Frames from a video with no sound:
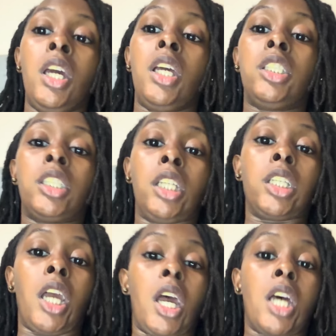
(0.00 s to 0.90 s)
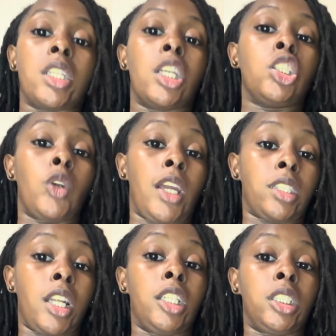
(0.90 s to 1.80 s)
such as
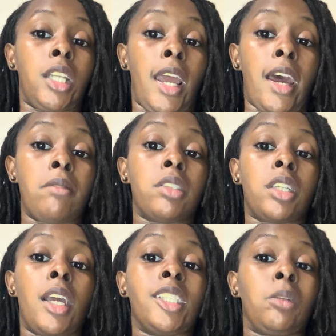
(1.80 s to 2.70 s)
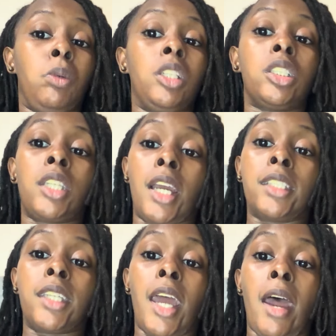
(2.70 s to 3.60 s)
translation apps and speech
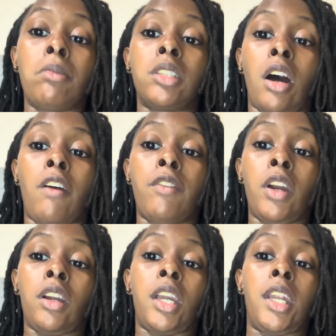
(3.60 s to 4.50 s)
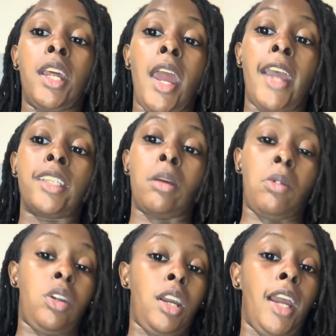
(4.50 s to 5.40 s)
text to app software can enhance
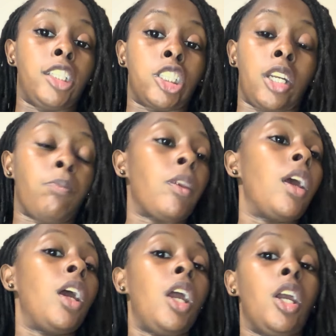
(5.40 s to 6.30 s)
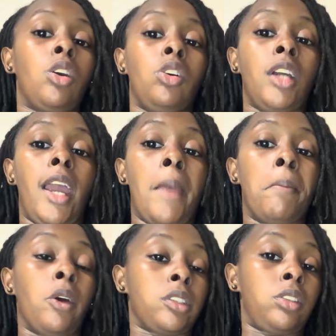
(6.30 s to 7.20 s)
communication and create a
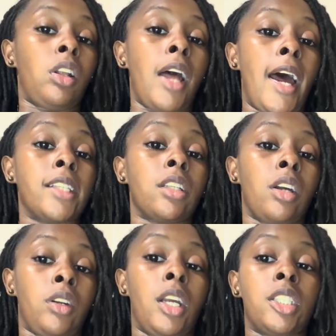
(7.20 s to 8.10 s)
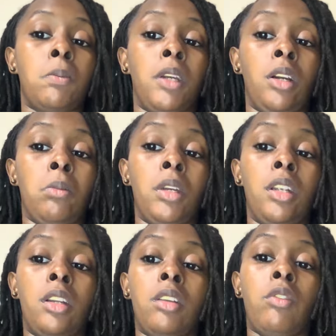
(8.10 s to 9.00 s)
personalized learning experiment
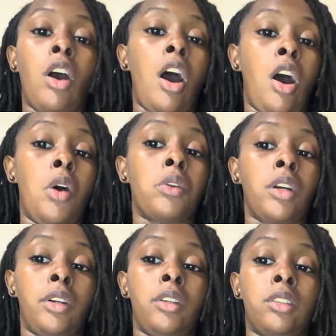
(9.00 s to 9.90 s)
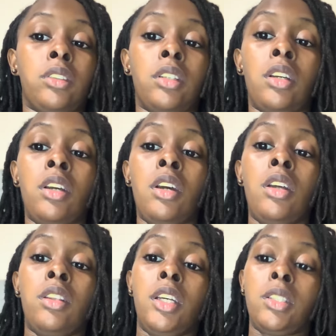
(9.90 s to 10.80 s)
for all learners.
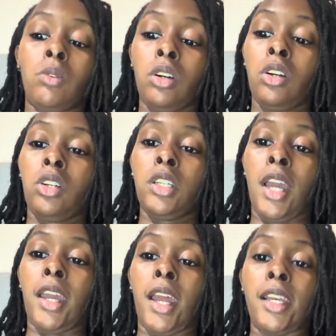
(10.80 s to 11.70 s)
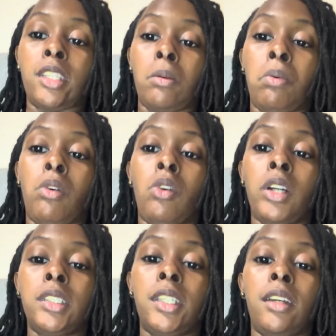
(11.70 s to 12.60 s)
This will create a
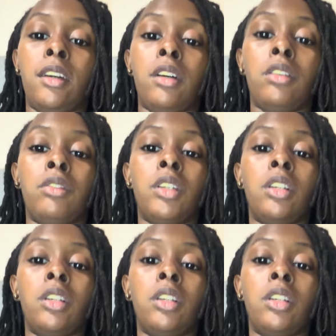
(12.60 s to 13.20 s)
supportive